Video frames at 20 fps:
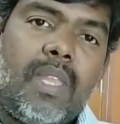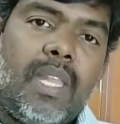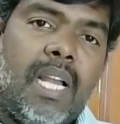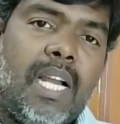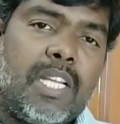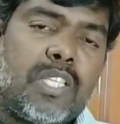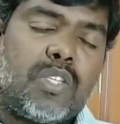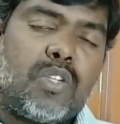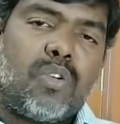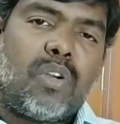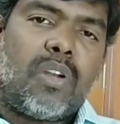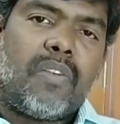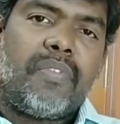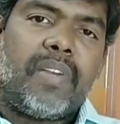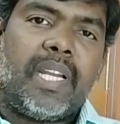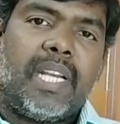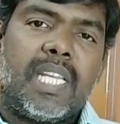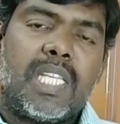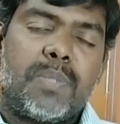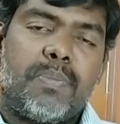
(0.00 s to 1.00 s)

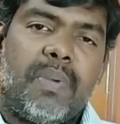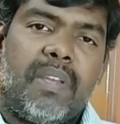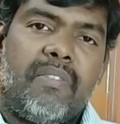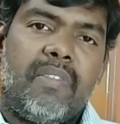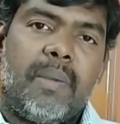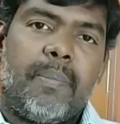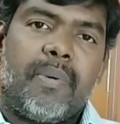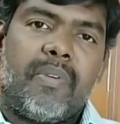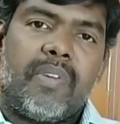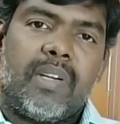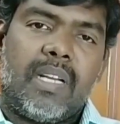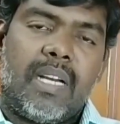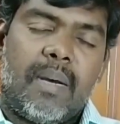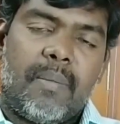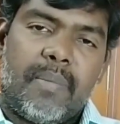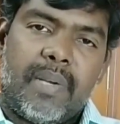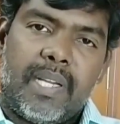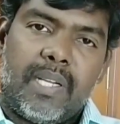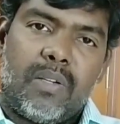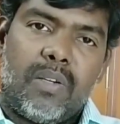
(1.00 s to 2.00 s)
isentropic, it is PV power
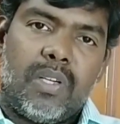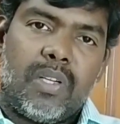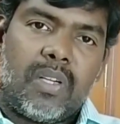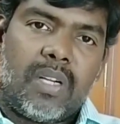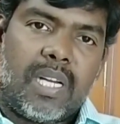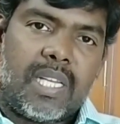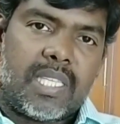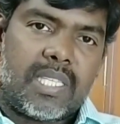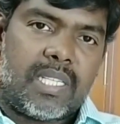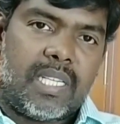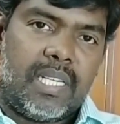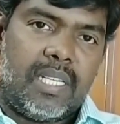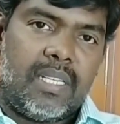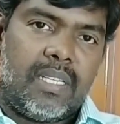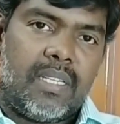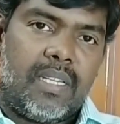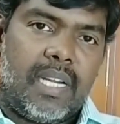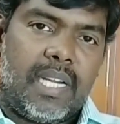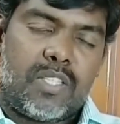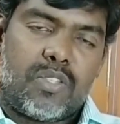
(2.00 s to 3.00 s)
gamma equal to
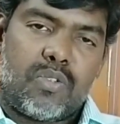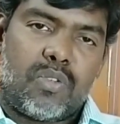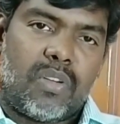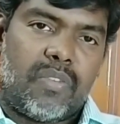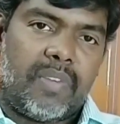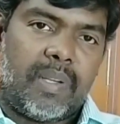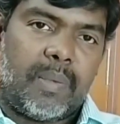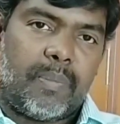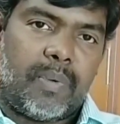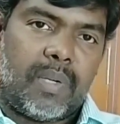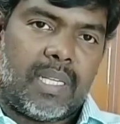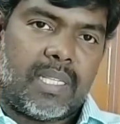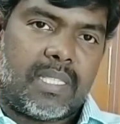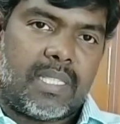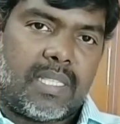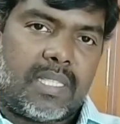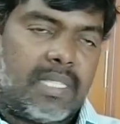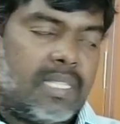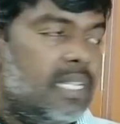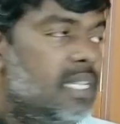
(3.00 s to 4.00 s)
constant isentropic
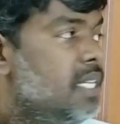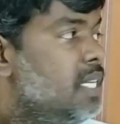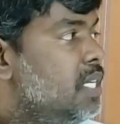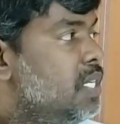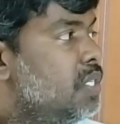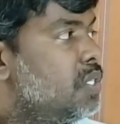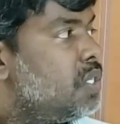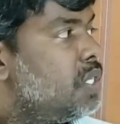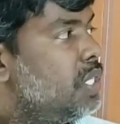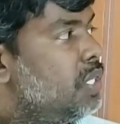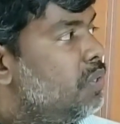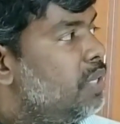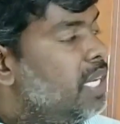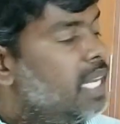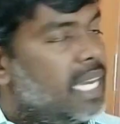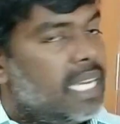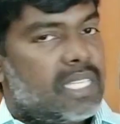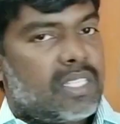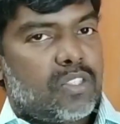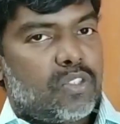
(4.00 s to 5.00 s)
process. So during
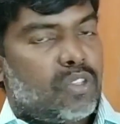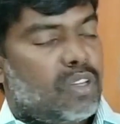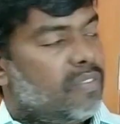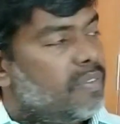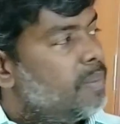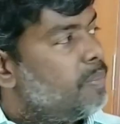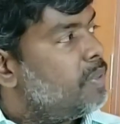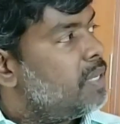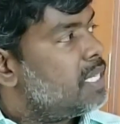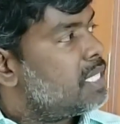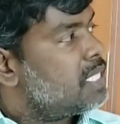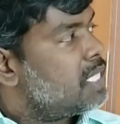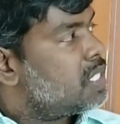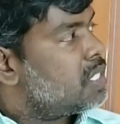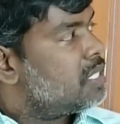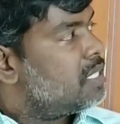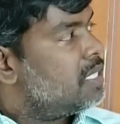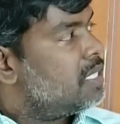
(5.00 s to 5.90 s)
isentropic process,